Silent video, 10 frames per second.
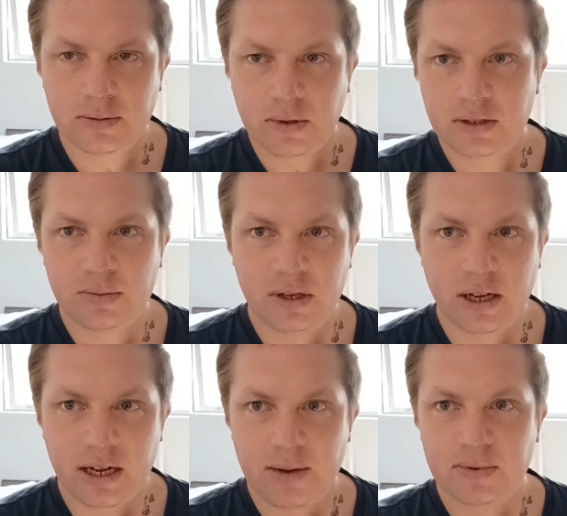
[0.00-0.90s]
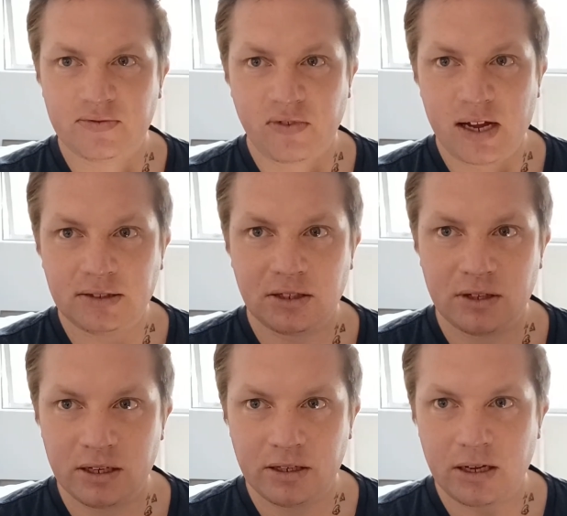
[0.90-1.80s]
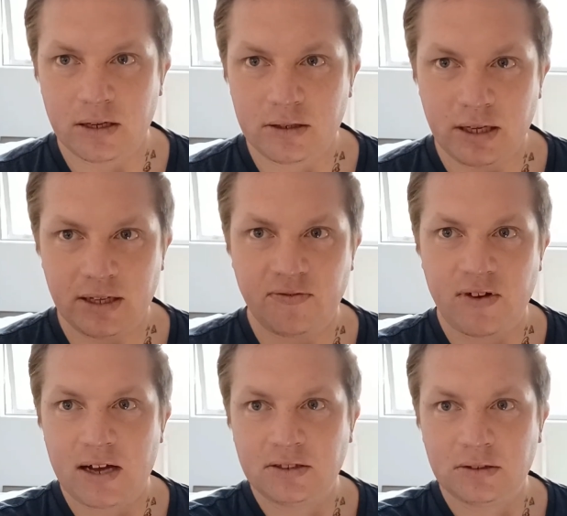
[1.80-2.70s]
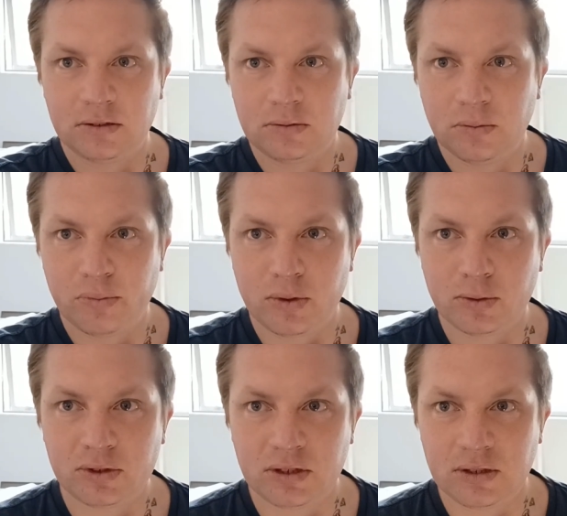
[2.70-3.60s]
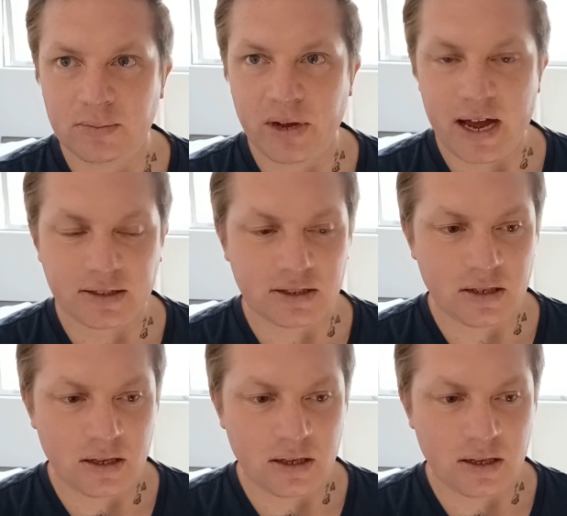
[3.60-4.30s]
It's when they keep it flat so they get the faster balls to the backs.